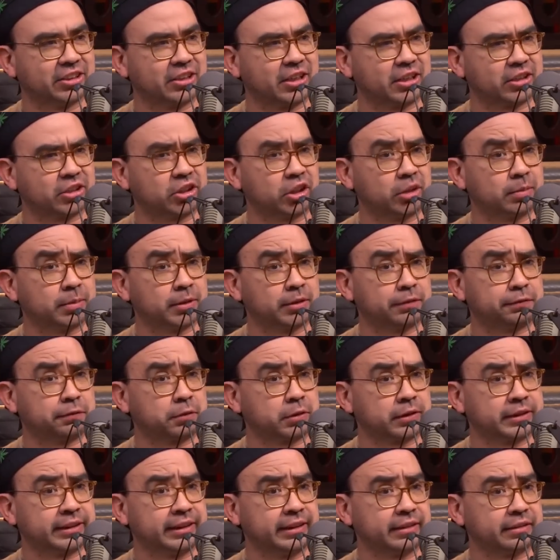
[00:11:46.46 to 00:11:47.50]
October
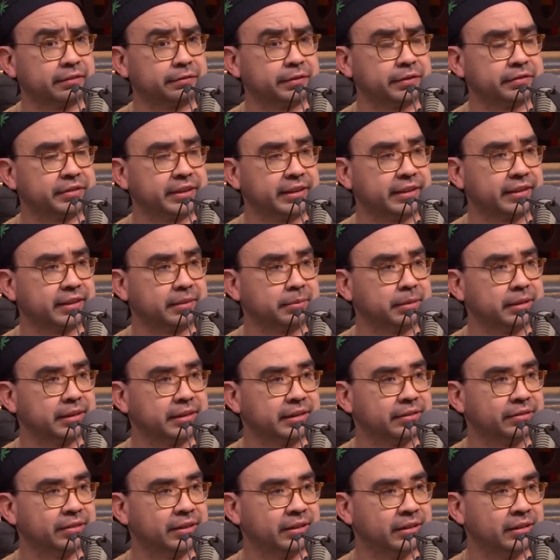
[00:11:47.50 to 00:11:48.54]
14th and 15th, I
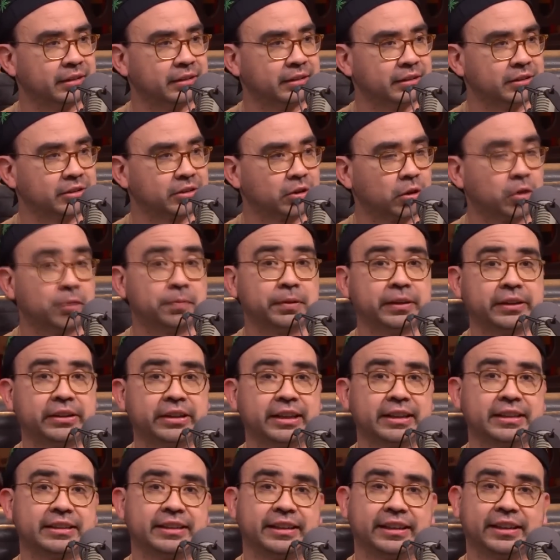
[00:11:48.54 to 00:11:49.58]
believe. So hopefully you
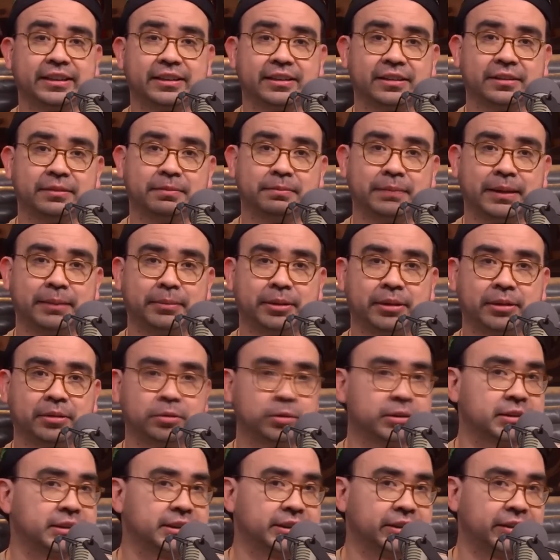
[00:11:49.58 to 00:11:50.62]
got a ticket and maybe
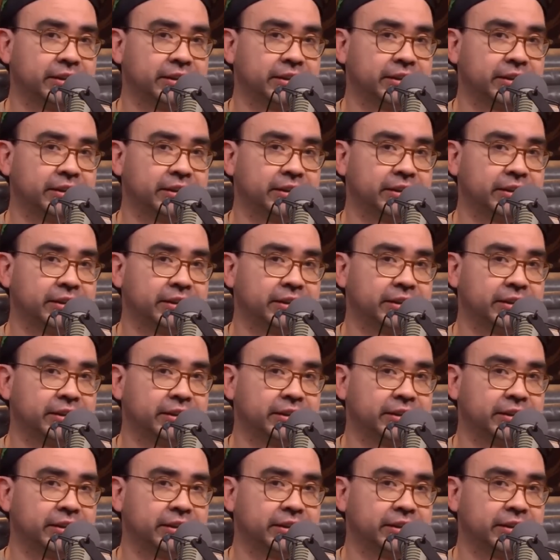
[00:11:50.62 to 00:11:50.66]
we'll see you.